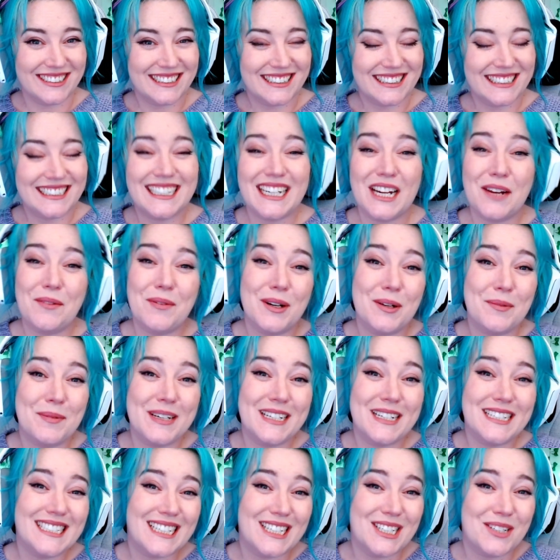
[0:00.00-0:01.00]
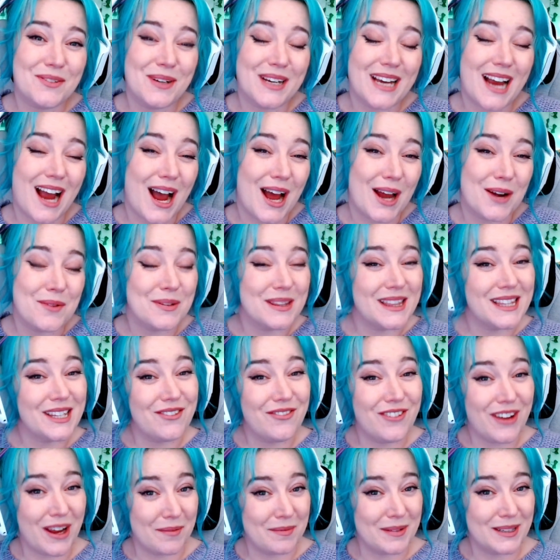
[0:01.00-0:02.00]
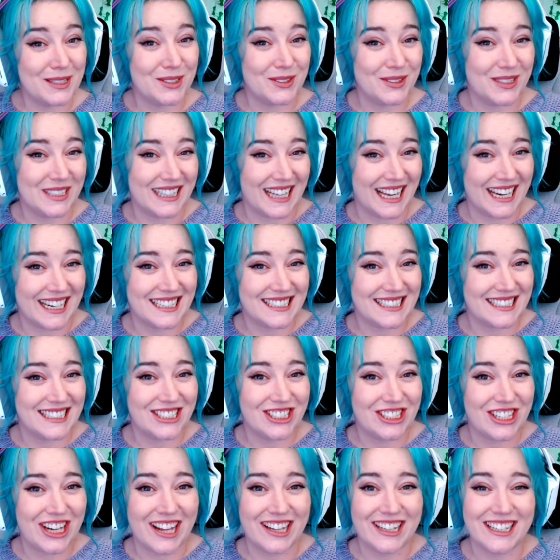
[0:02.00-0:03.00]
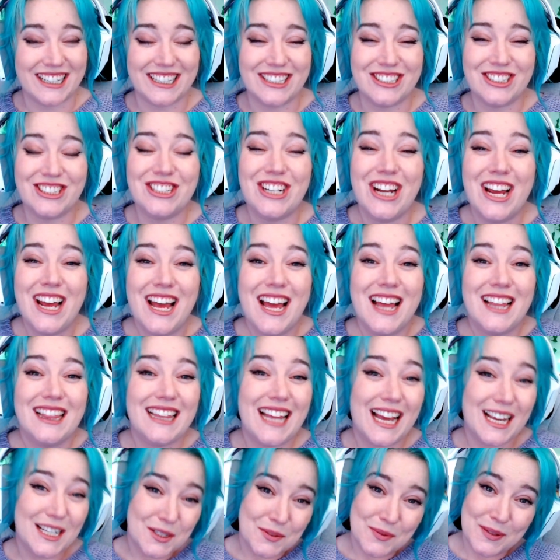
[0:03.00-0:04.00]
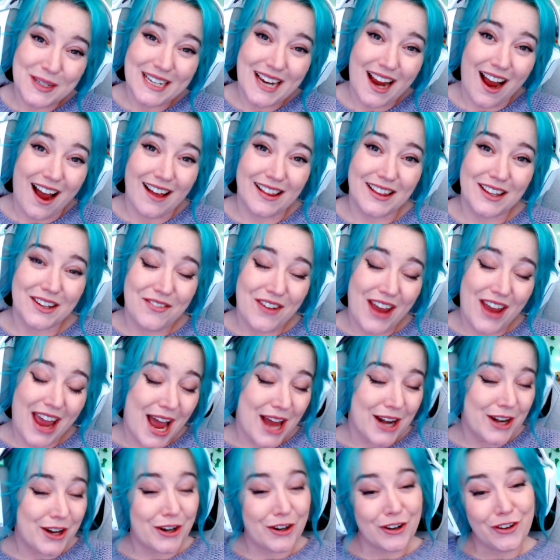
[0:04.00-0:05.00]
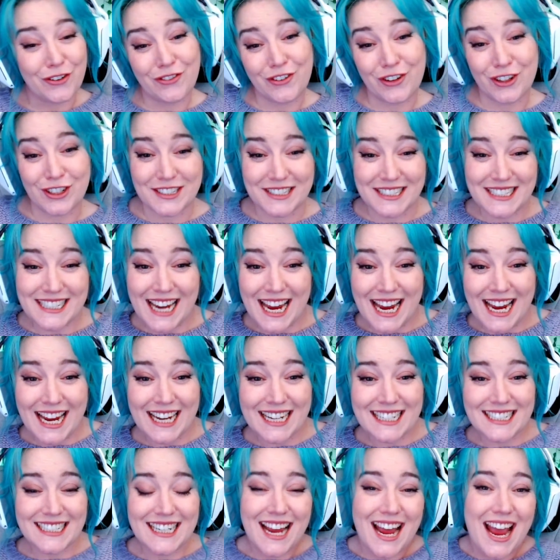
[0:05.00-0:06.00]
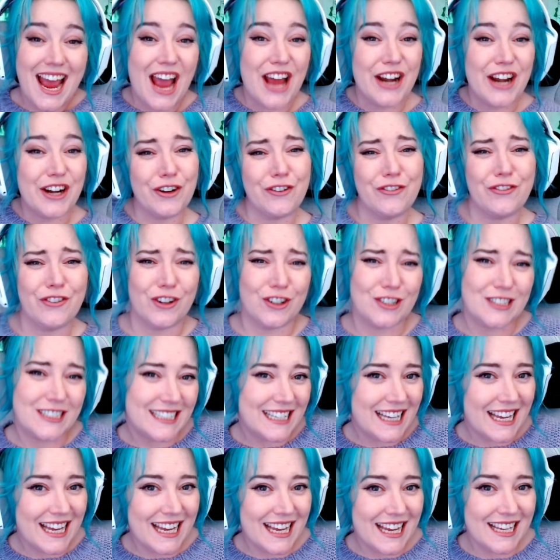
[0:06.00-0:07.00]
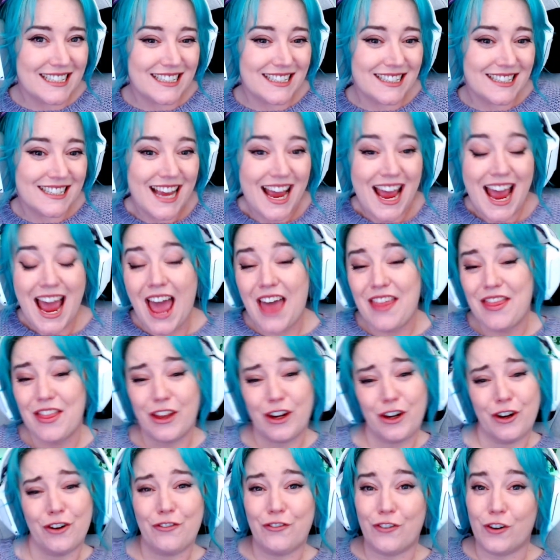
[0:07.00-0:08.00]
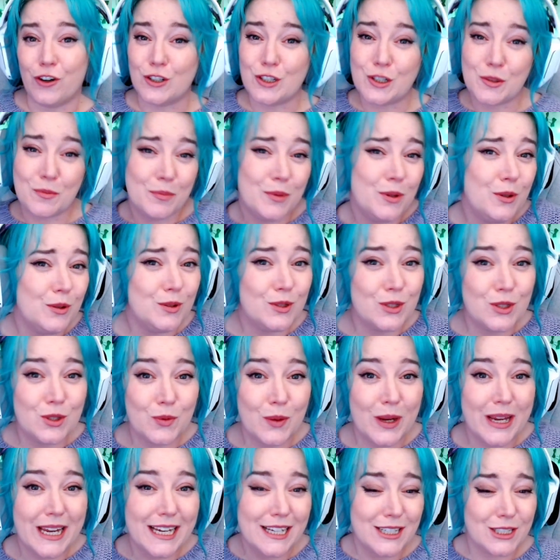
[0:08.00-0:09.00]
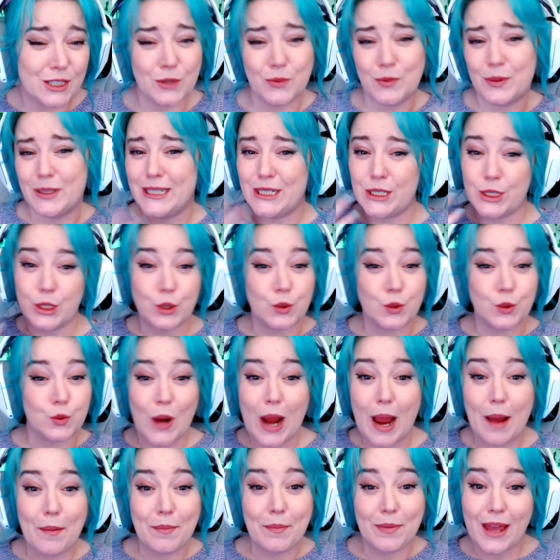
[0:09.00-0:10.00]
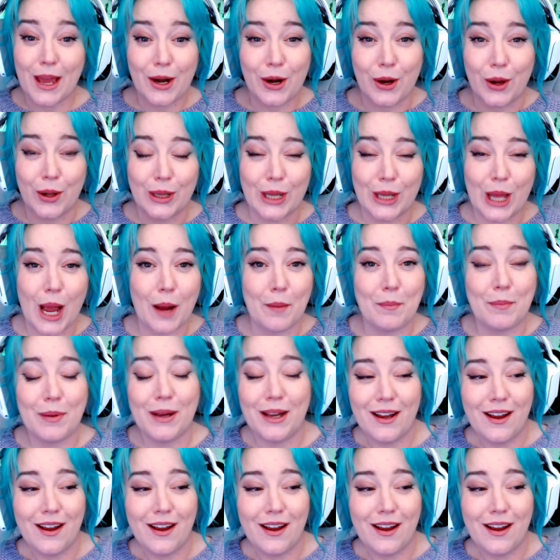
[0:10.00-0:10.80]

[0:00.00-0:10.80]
Today we're going to be continuing on with the Family Tree Legacy Challenge. Last week, Olive had her first date and her first kiss and then her first mood swing to really just wrap that all up.